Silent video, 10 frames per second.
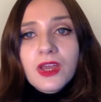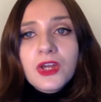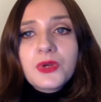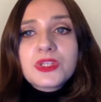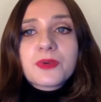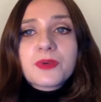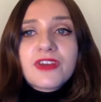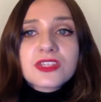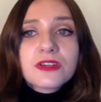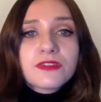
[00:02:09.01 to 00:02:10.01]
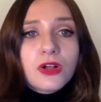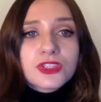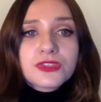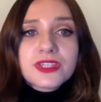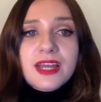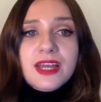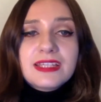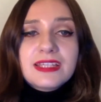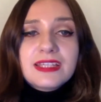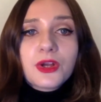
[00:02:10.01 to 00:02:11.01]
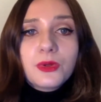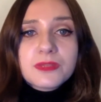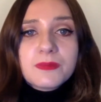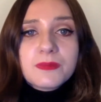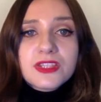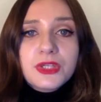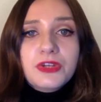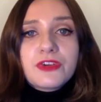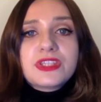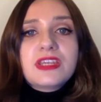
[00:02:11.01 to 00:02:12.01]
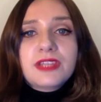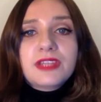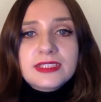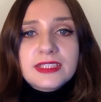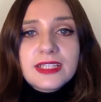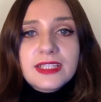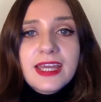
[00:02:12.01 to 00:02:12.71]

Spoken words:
who is a professor of cultural studies at Goldsmiths, University of London,